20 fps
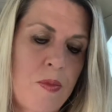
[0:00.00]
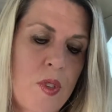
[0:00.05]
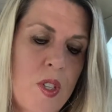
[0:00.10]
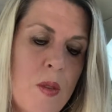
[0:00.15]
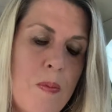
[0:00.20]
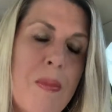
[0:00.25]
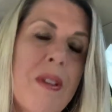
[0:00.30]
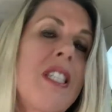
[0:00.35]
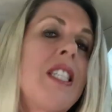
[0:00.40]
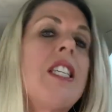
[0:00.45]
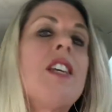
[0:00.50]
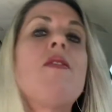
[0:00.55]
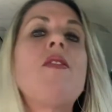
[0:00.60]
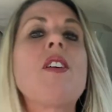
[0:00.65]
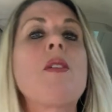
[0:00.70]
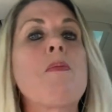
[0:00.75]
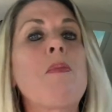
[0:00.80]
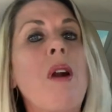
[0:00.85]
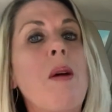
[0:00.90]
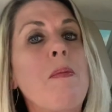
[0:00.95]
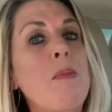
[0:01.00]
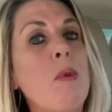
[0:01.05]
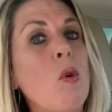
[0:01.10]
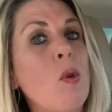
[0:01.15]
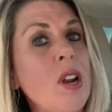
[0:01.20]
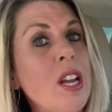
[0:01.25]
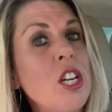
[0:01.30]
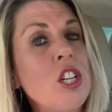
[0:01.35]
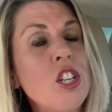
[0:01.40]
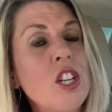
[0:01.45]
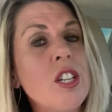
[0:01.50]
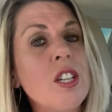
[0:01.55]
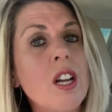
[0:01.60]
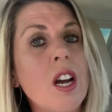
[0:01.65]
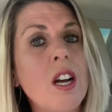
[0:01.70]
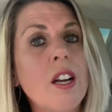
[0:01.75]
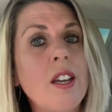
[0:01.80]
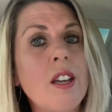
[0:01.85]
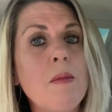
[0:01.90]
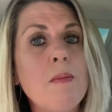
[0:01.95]
specific preparation
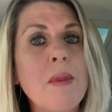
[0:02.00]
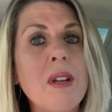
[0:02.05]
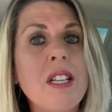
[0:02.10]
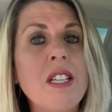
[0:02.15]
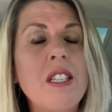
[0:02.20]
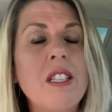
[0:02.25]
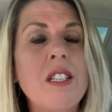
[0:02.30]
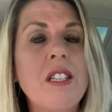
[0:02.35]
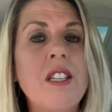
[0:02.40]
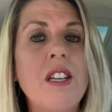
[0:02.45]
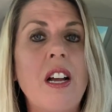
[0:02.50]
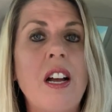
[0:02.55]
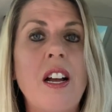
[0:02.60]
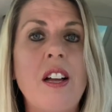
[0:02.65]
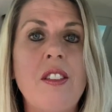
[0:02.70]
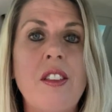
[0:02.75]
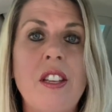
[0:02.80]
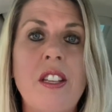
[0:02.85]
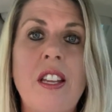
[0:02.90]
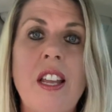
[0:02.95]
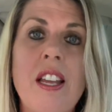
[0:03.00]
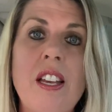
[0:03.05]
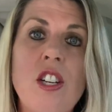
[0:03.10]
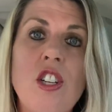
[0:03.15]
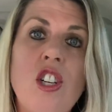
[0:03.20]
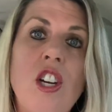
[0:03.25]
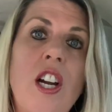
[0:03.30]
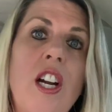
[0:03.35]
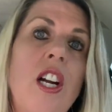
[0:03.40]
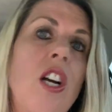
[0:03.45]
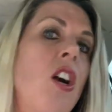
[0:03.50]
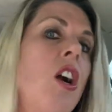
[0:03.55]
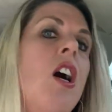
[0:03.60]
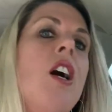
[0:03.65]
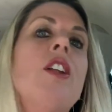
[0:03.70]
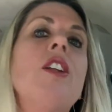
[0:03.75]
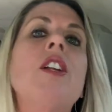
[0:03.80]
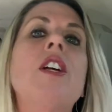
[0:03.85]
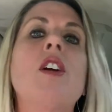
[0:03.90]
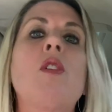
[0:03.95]
documents uh, that they share
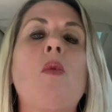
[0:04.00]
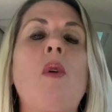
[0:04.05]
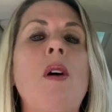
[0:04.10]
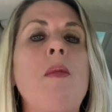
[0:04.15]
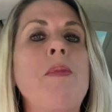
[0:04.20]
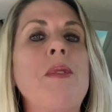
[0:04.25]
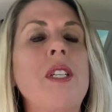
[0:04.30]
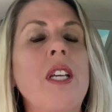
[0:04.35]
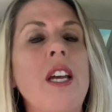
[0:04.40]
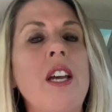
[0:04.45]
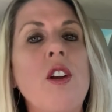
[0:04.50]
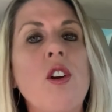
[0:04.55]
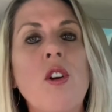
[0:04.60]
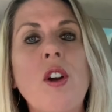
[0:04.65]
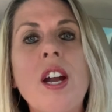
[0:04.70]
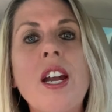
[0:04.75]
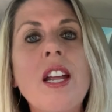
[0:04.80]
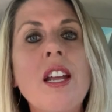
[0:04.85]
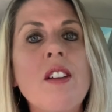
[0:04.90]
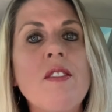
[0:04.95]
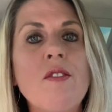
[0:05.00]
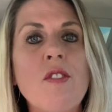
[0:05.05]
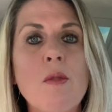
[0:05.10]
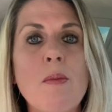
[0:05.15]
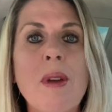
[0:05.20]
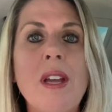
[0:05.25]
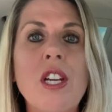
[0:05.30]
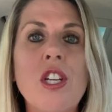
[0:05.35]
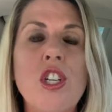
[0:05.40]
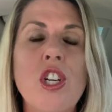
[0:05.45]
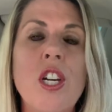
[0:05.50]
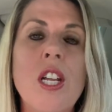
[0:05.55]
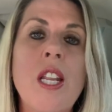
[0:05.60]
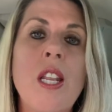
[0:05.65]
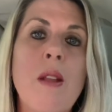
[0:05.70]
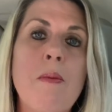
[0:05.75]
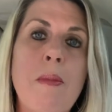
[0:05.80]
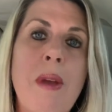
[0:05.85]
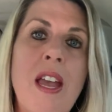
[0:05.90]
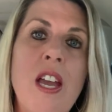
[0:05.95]
on their website or any information in
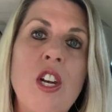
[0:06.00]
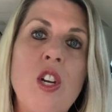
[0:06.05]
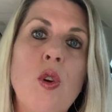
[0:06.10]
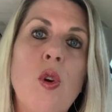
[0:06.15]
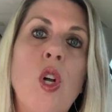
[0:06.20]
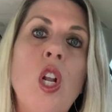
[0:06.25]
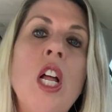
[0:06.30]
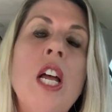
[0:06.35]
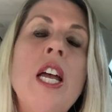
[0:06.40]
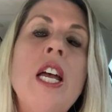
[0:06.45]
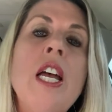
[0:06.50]
the manual.